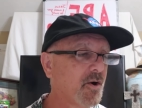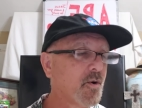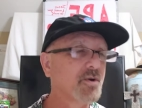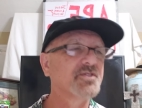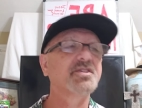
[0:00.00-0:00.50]

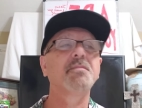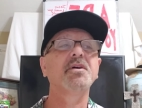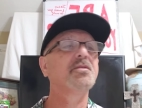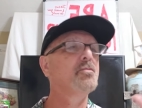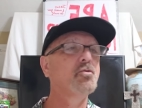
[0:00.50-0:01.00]
or some
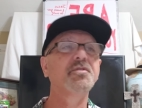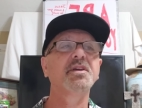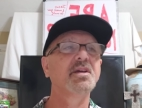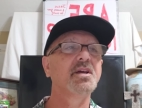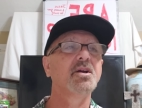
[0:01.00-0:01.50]
other
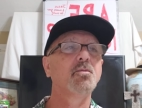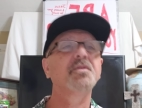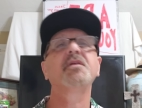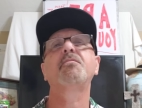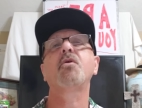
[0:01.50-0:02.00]
movie
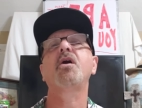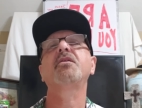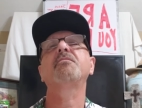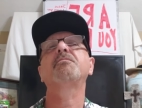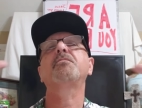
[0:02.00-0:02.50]
where they
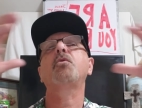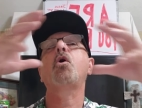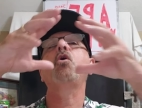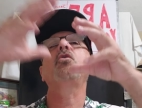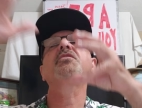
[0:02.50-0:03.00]
brought
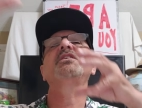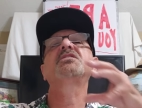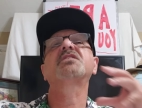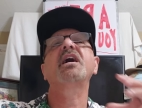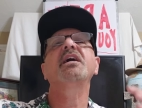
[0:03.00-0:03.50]
all
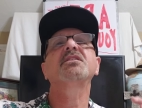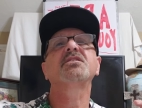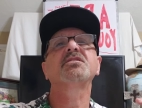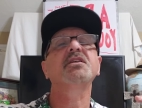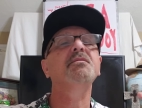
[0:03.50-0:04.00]
these
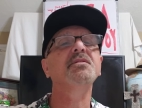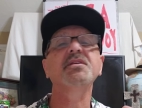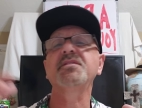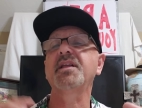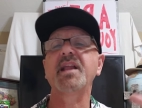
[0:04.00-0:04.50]
scientists. Even
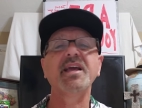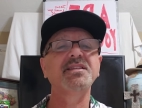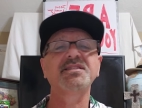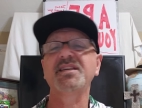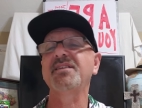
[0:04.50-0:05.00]
in the
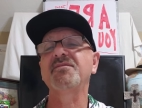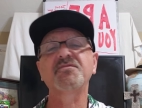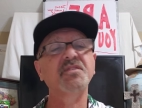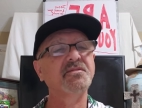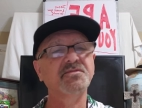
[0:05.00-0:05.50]

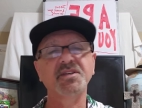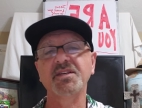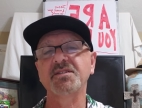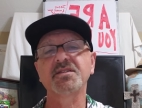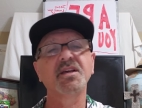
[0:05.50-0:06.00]

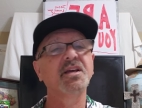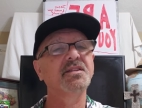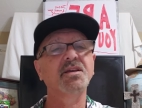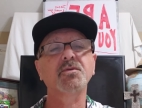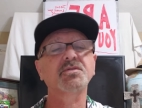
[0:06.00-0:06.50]
1950s,
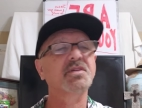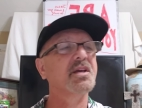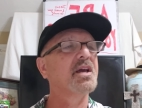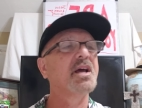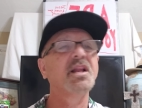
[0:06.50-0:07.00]
they were
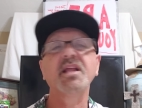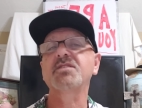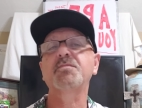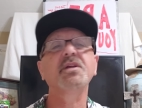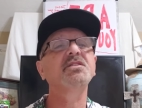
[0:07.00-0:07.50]
saying,
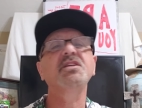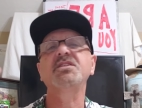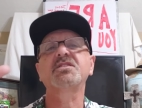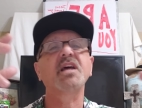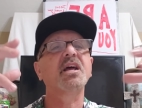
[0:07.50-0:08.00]
"Let's bring
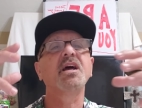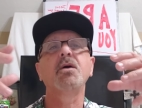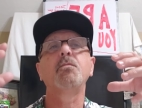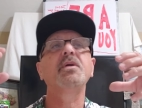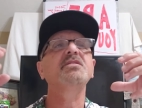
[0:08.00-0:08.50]
these
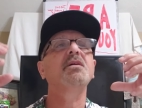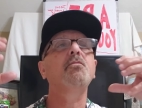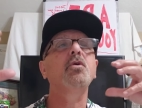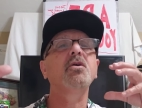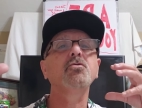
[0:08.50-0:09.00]
bring them
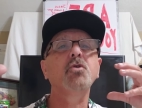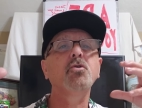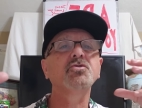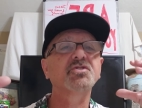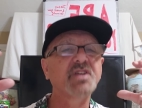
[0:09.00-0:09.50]

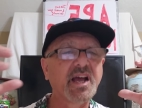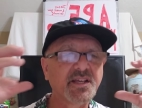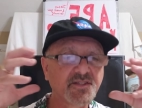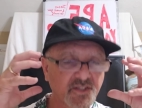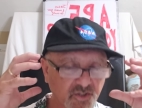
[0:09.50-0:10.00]
well-known
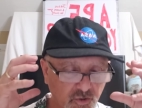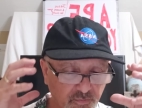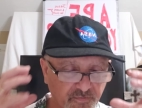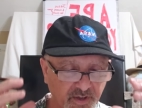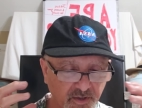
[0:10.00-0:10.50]
scientists to
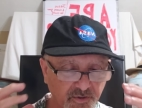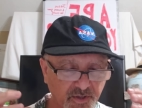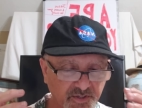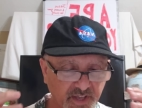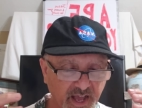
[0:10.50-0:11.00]
figure this